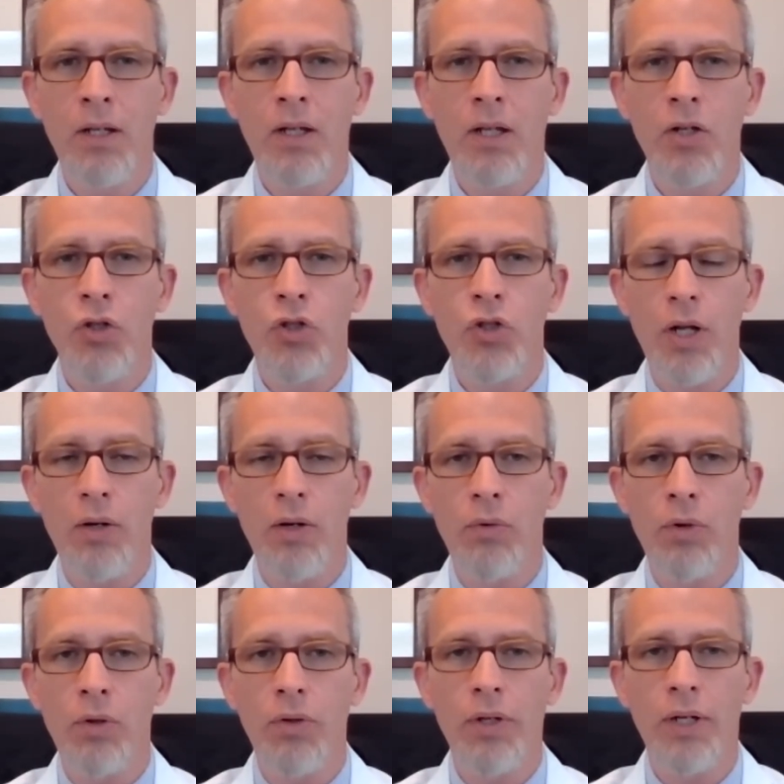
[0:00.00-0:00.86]
In
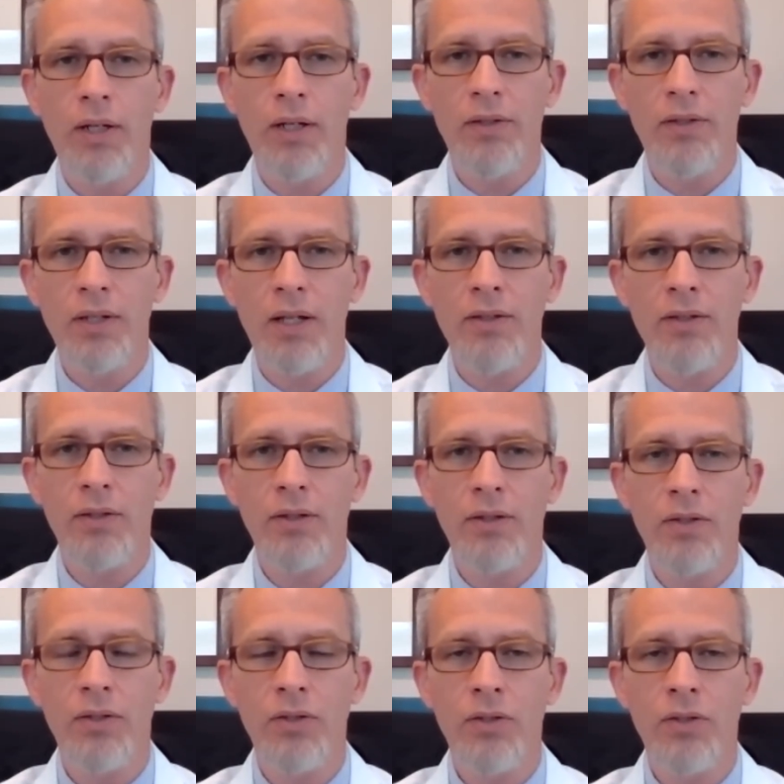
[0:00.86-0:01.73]
general, the
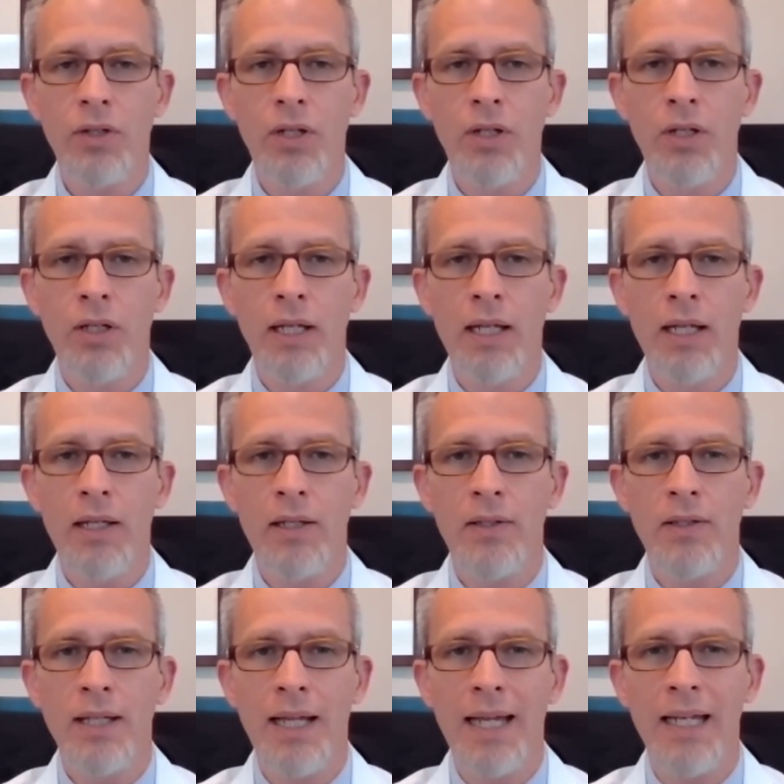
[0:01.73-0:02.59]
consensus
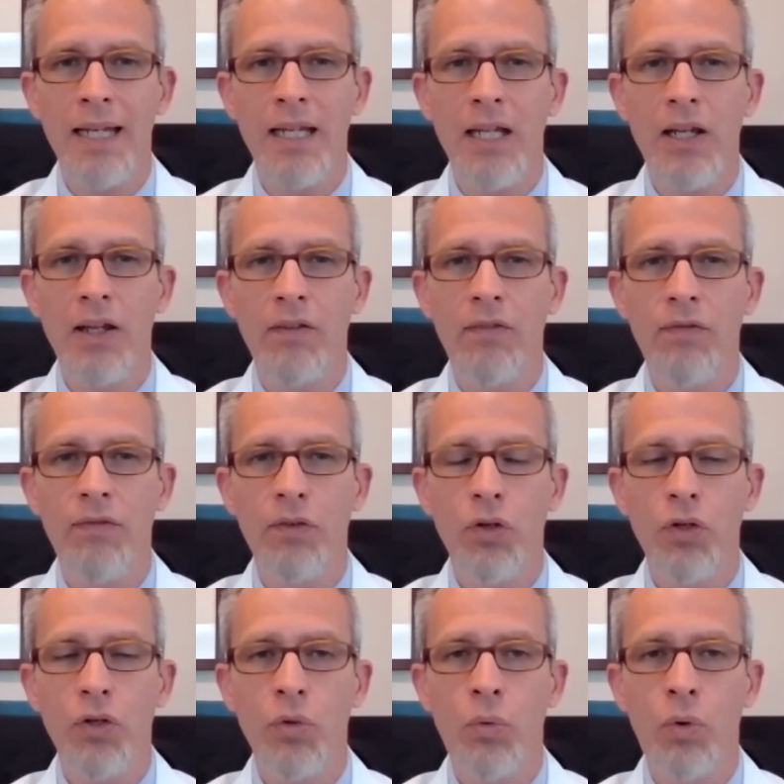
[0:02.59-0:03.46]
is that if
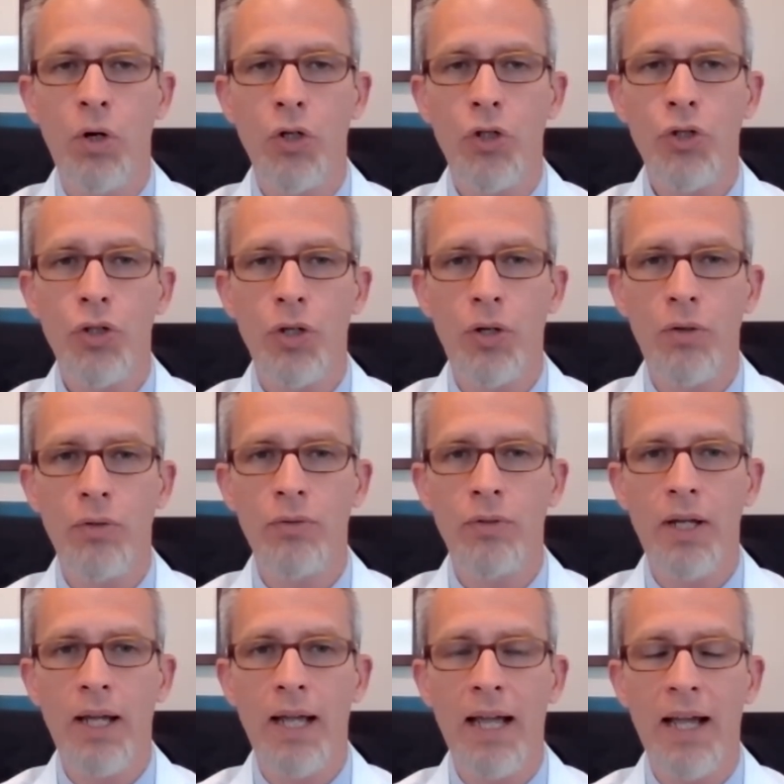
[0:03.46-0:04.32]
you are
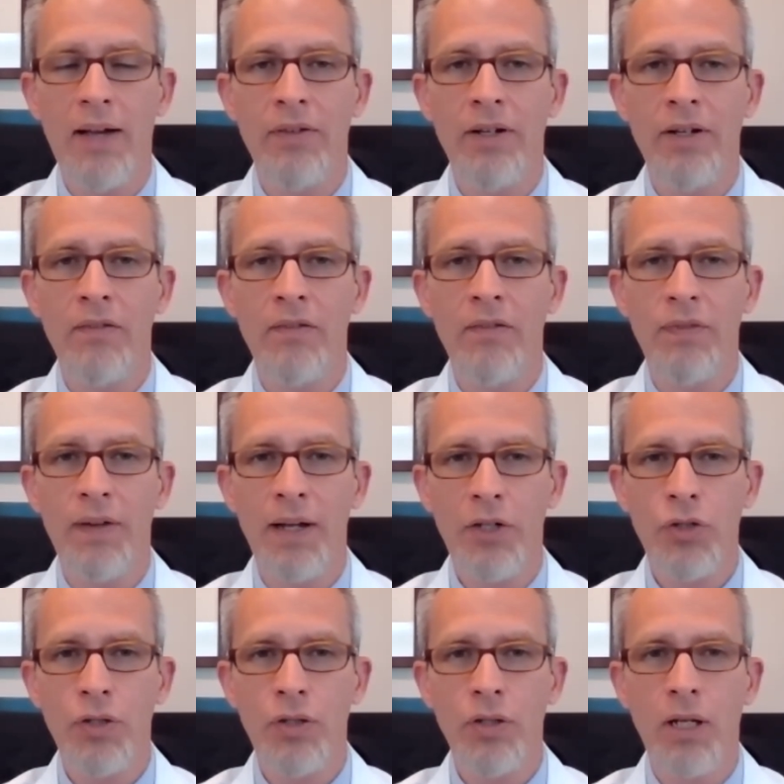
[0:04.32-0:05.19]
shown to have an
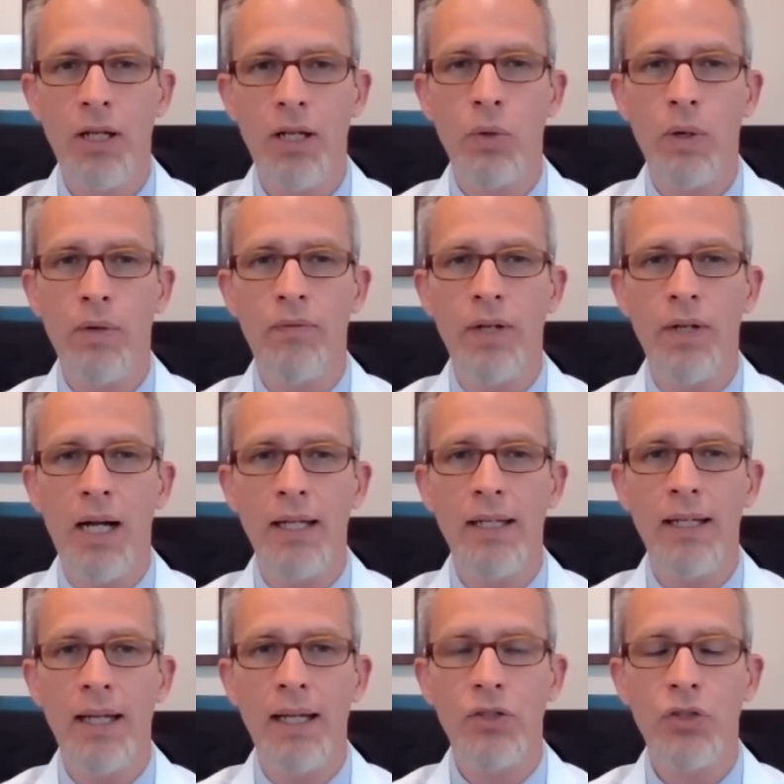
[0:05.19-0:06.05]
infection and you have
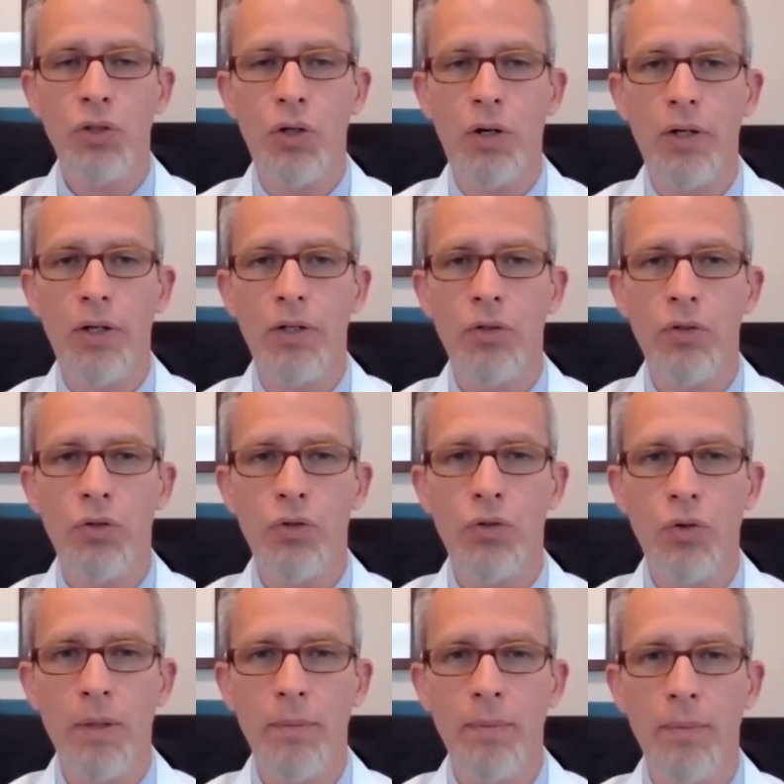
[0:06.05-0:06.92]
not yet started your
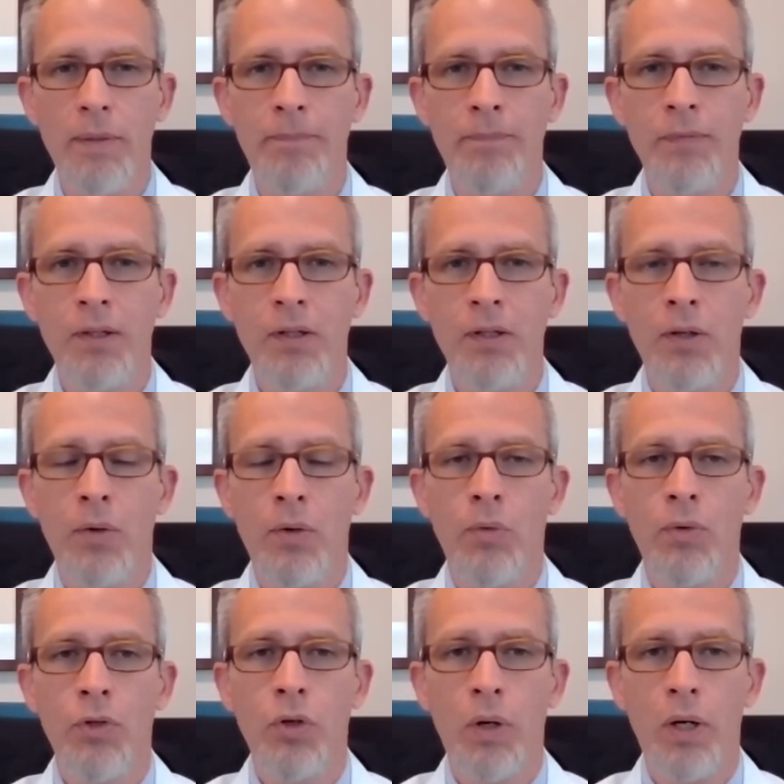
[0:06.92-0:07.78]
treatment,
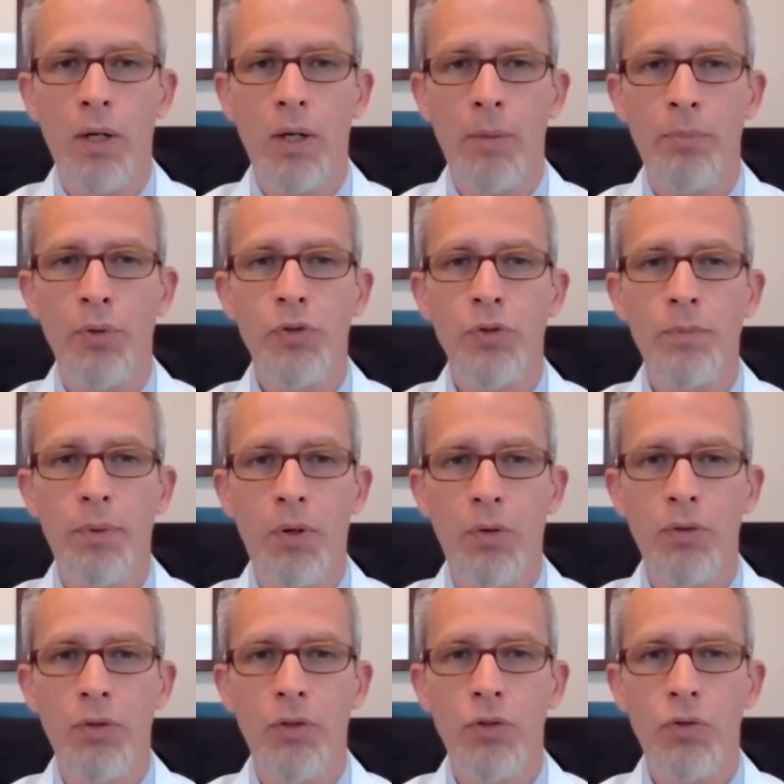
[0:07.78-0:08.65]
you ought to
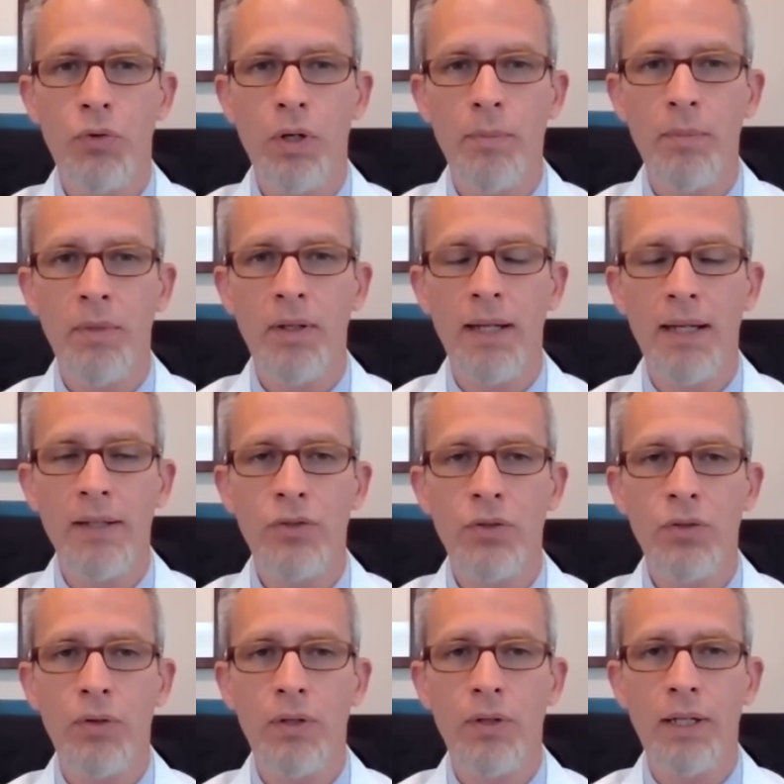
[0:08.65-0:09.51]
postpone your treatment. That's
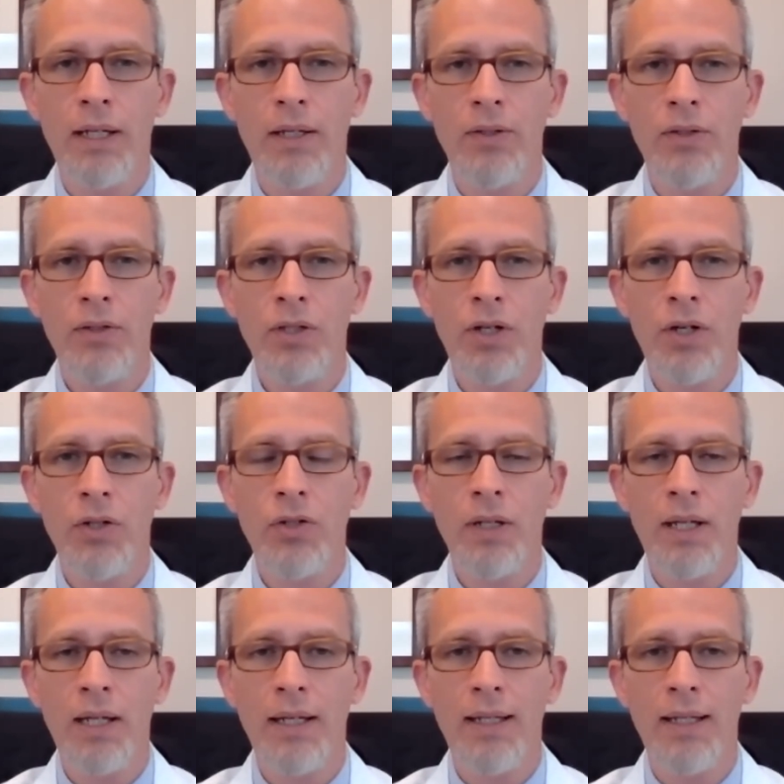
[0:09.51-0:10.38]
certainly a
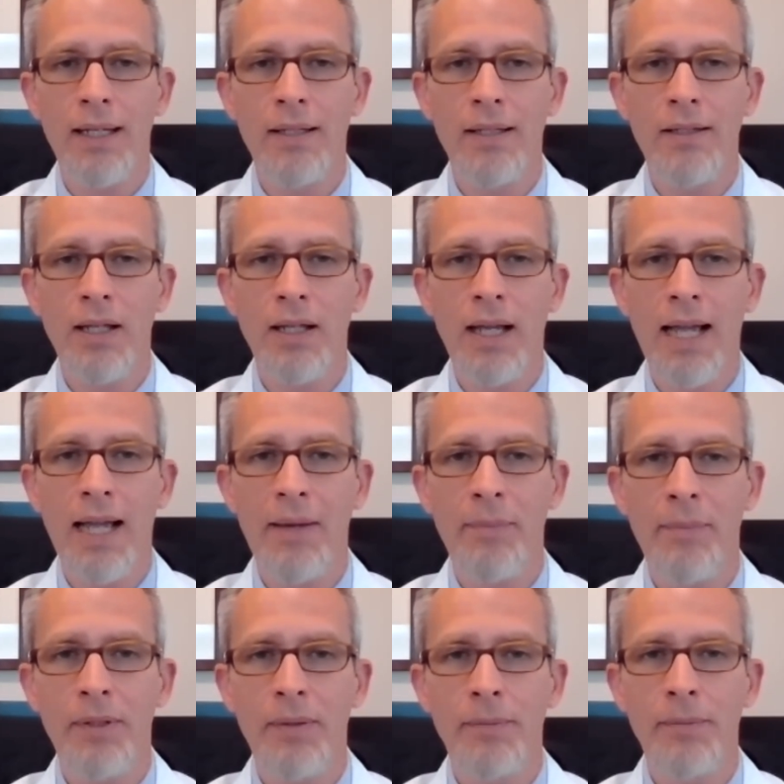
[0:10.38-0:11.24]
discussion that needs to
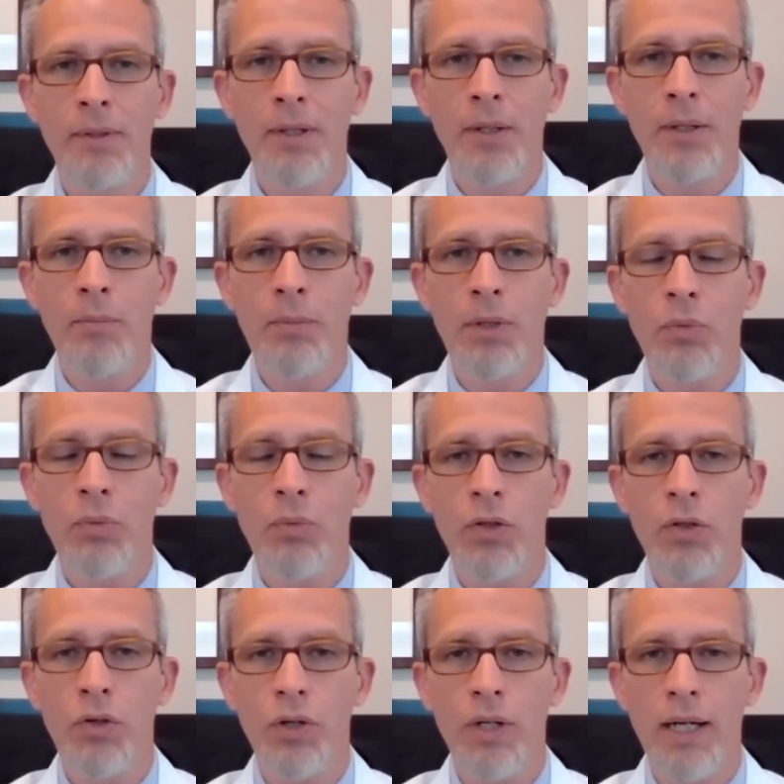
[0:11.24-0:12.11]
happen
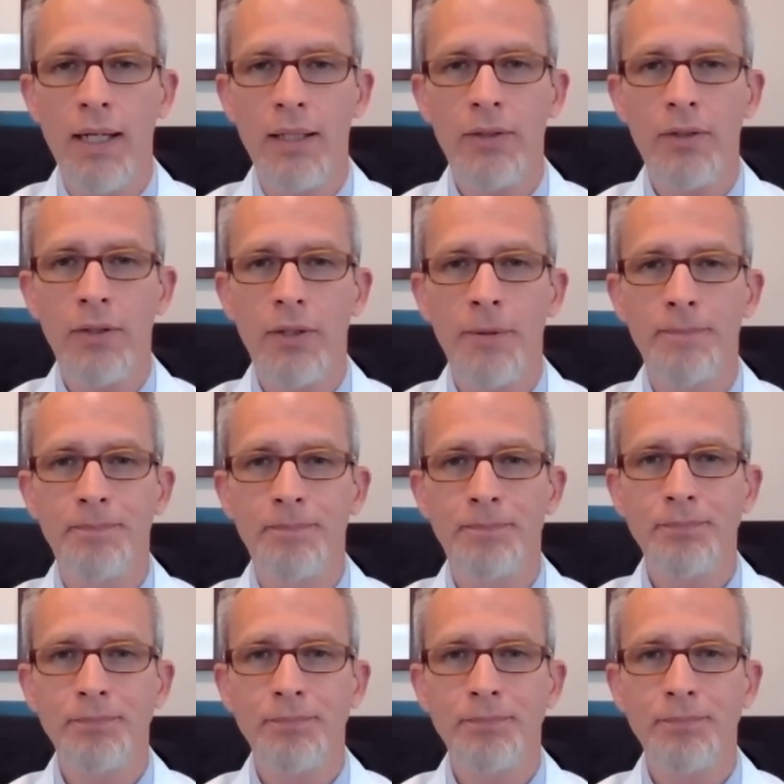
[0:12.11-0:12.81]
between your doctor